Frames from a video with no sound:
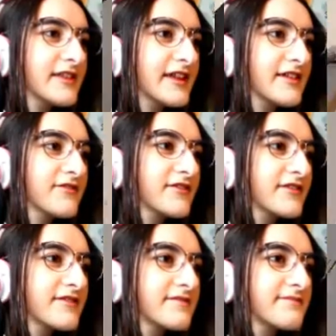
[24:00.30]
leave?
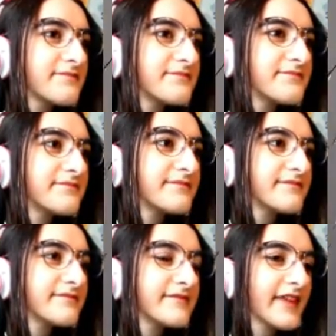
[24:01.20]

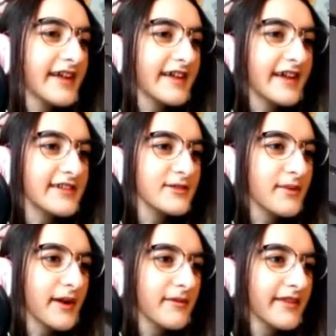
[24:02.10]
Yeah, Kaito
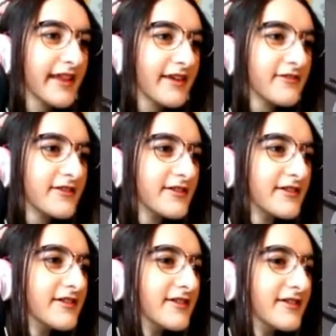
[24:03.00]
probably left.
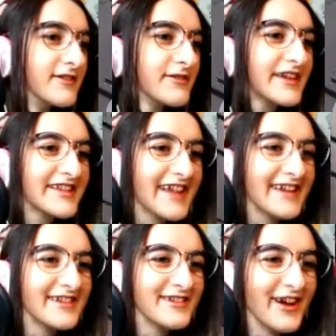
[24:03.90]
We
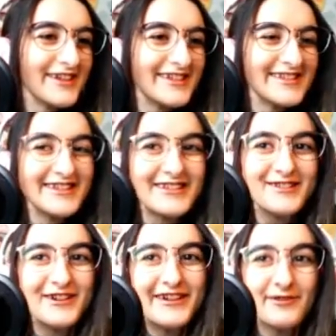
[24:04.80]
decided to talk to his
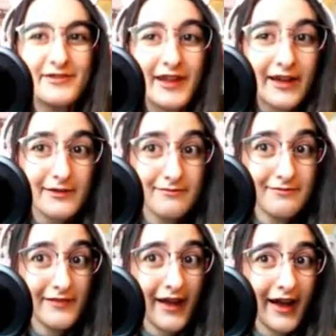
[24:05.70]
sister and he was like,
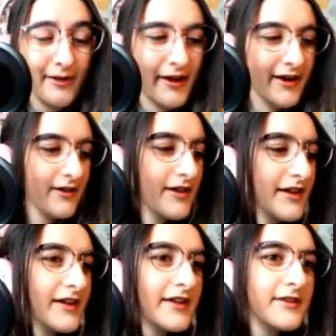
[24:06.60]
I'm out.
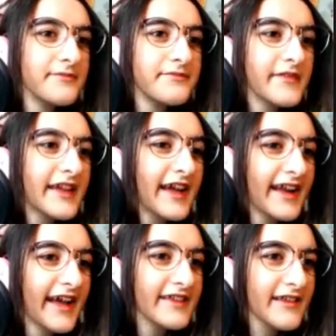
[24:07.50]
He kind
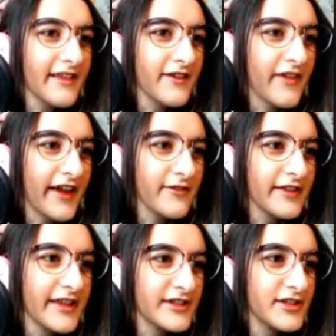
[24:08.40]
of has a love-hate
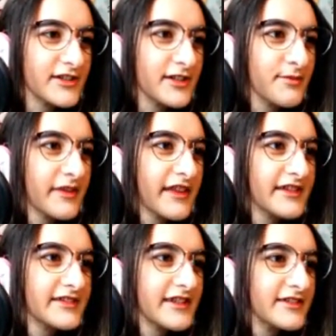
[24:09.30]
relationship with
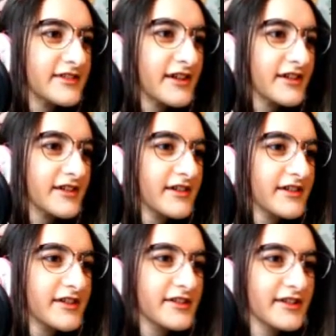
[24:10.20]
his sister,
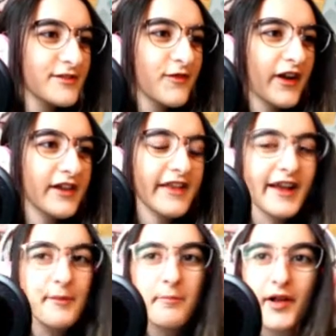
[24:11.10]
because she's very
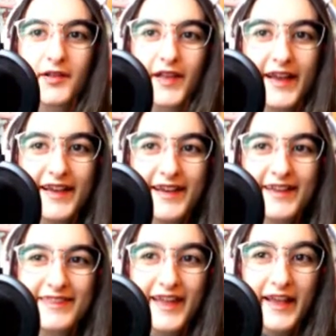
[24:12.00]
like polite
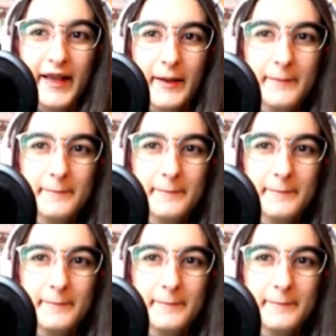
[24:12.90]
and like